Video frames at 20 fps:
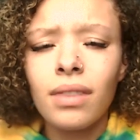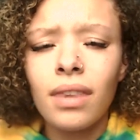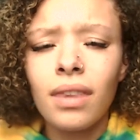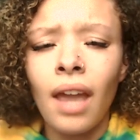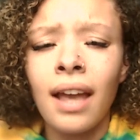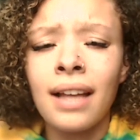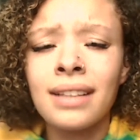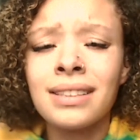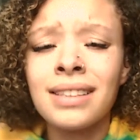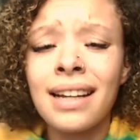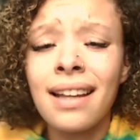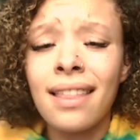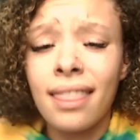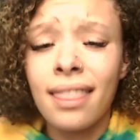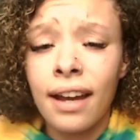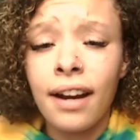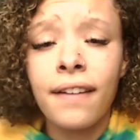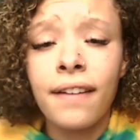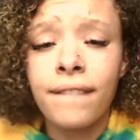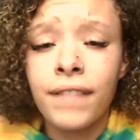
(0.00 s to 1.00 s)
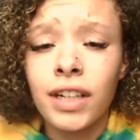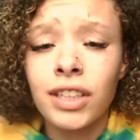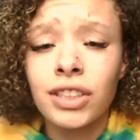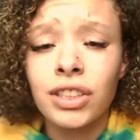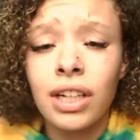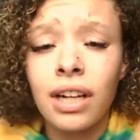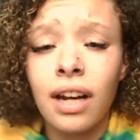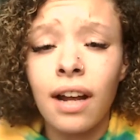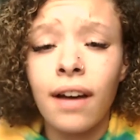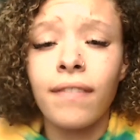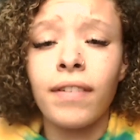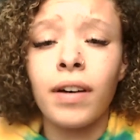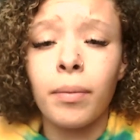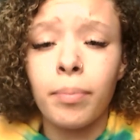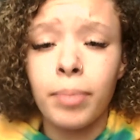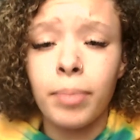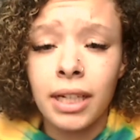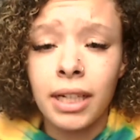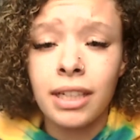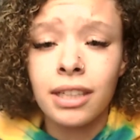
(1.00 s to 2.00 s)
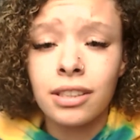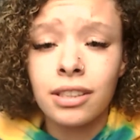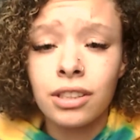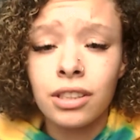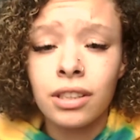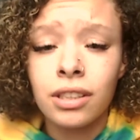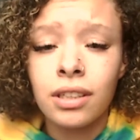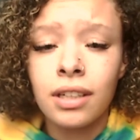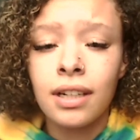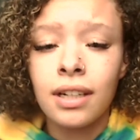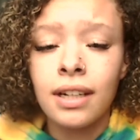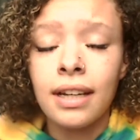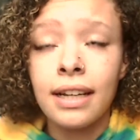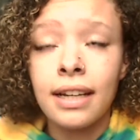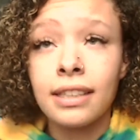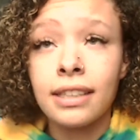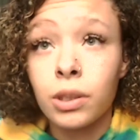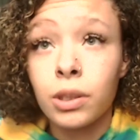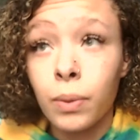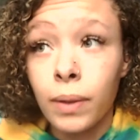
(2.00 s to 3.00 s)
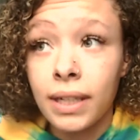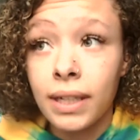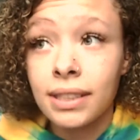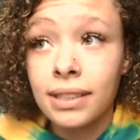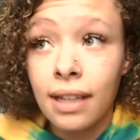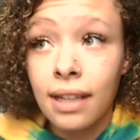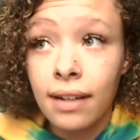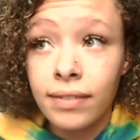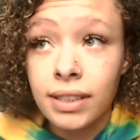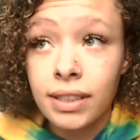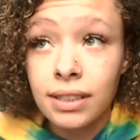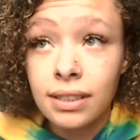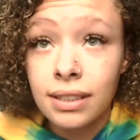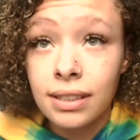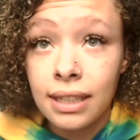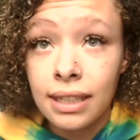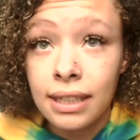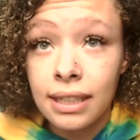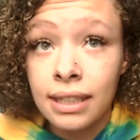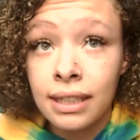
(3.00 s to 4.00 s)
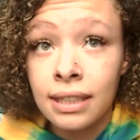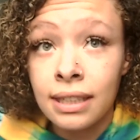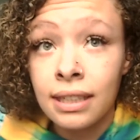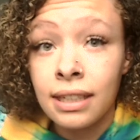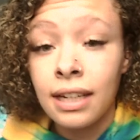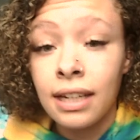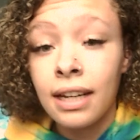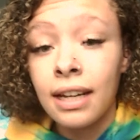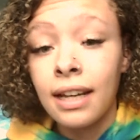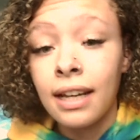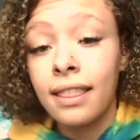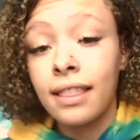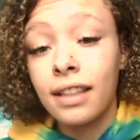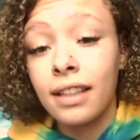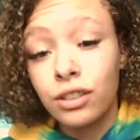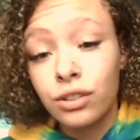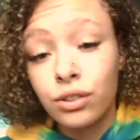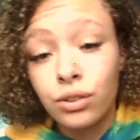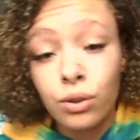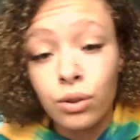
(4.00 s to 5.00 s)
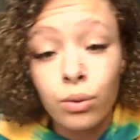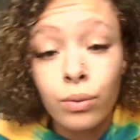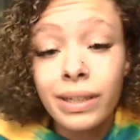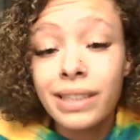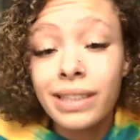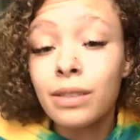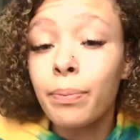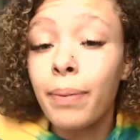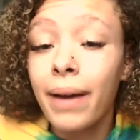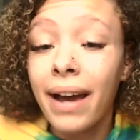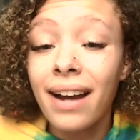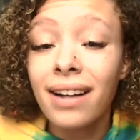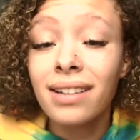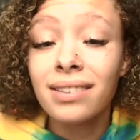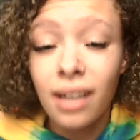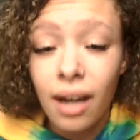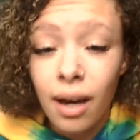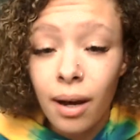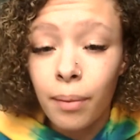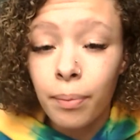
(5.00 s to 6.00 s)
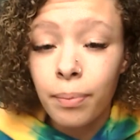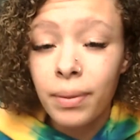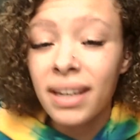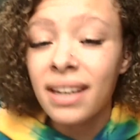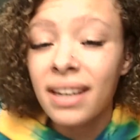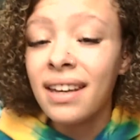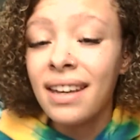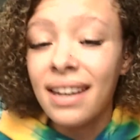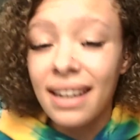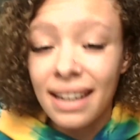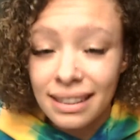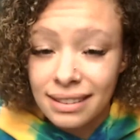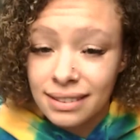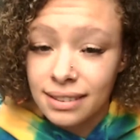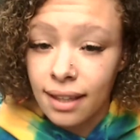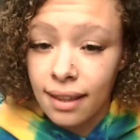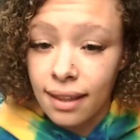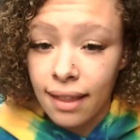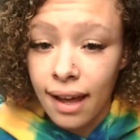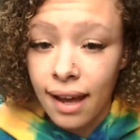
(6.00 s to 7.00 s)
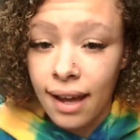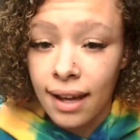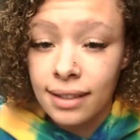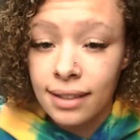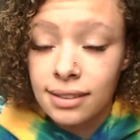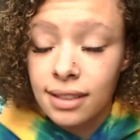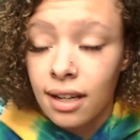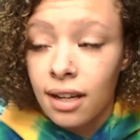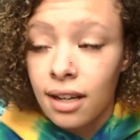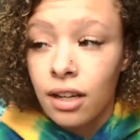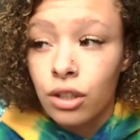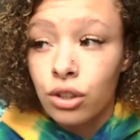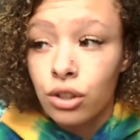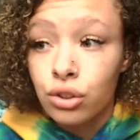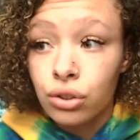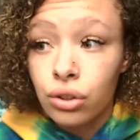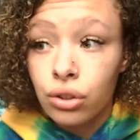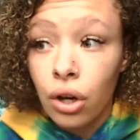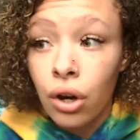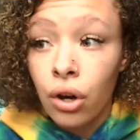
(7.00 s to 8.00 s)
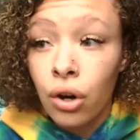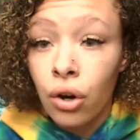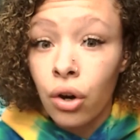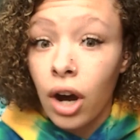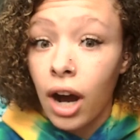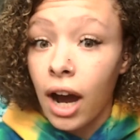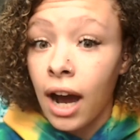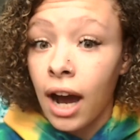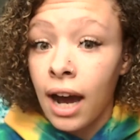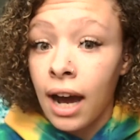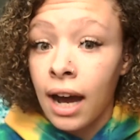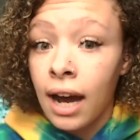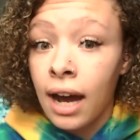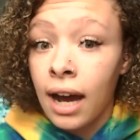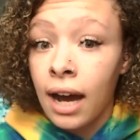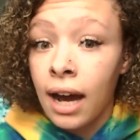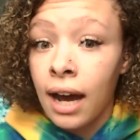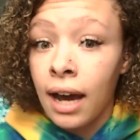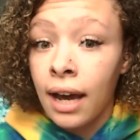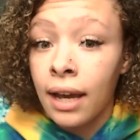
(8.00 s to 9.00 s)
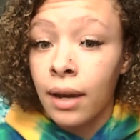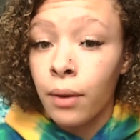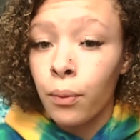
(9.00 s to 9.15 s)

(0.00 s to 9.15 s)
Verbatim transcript: it's like their version of a beach. In 2017, the sewage backed up into that. So I